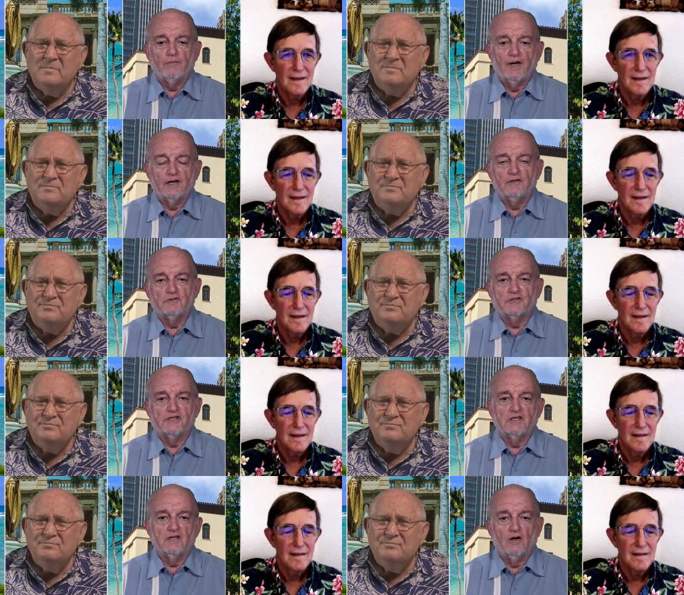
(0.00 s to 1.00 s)
Speaker 1: about a new
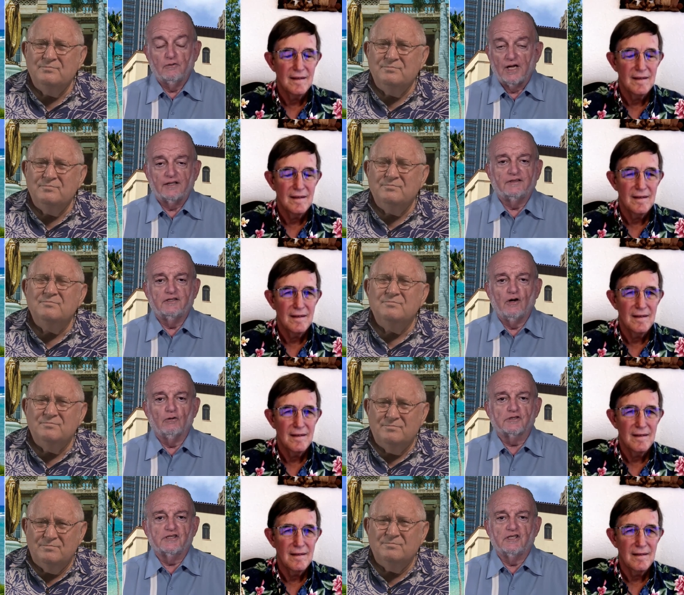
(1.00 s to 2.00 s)
CEO. Not that the old
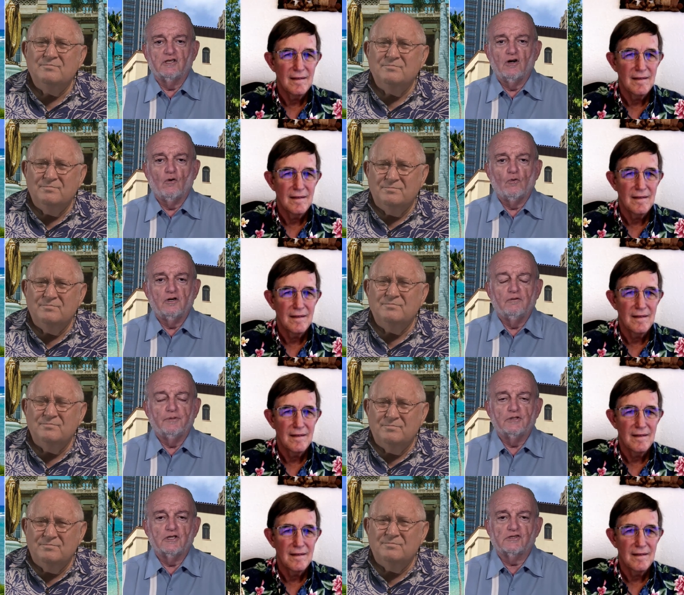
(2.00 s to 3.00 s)
CEO wouldn't have been
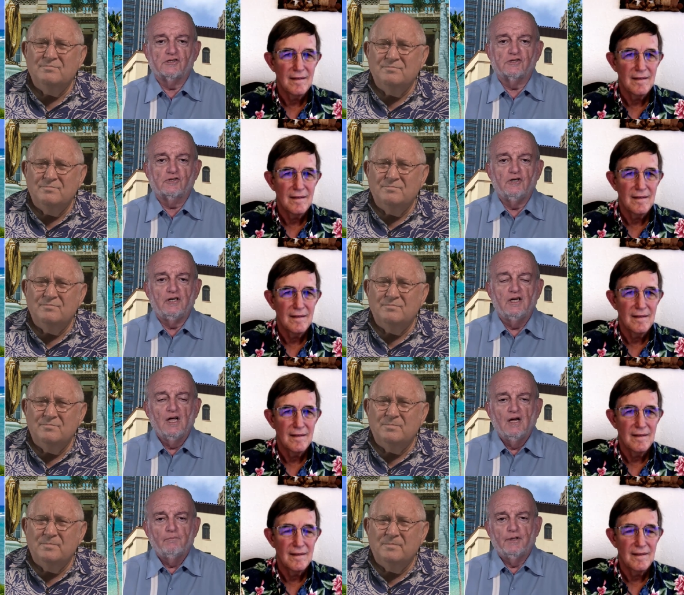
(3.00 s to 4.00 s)
just as good,
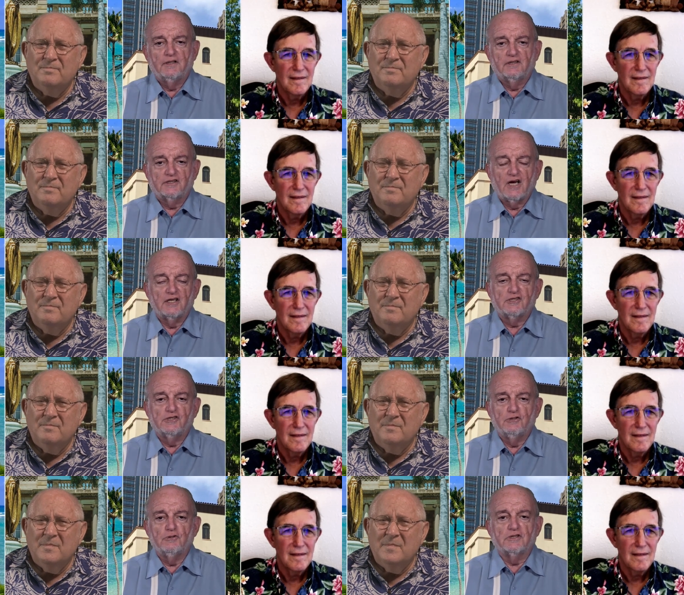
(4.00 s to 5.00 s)
but Scott
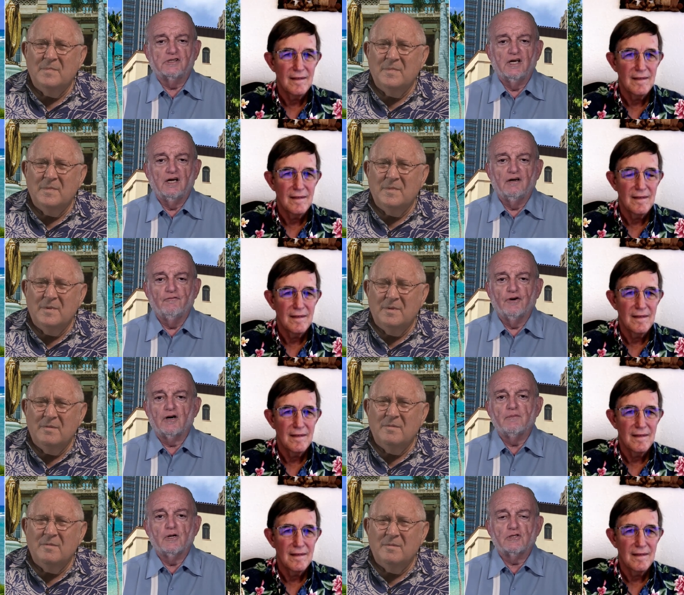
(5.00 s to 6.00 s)
Seu is uh, very
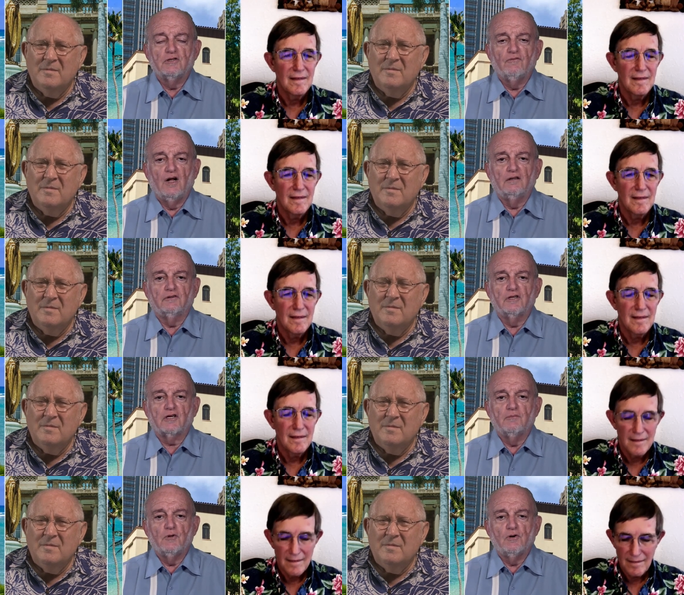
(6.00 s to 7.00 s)
much involved in the
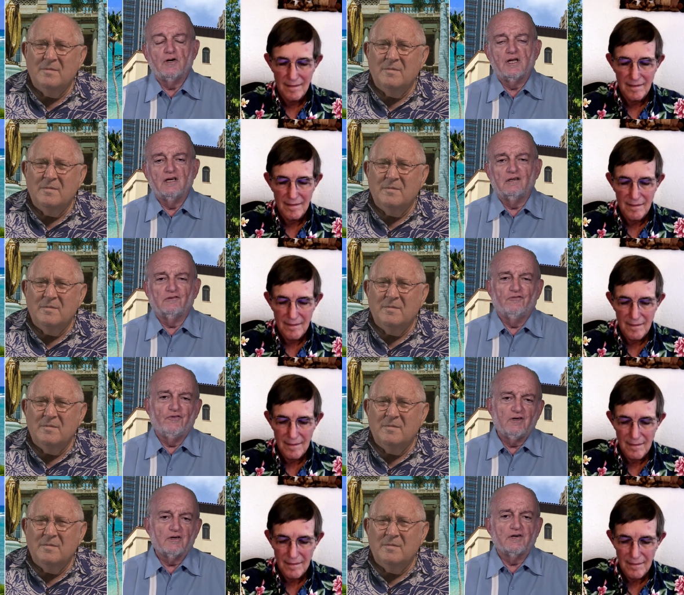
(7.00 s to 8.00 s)
community, and he's
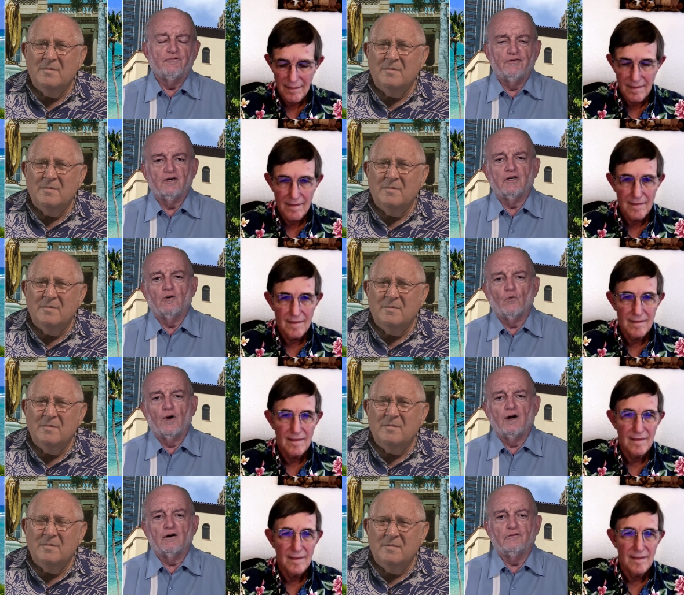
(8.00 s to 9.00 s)
very, very
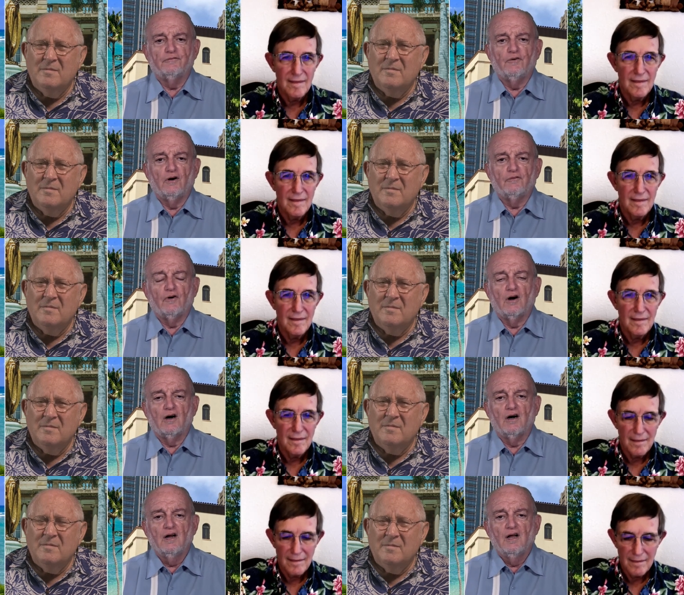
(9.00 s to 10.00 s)
aware of of our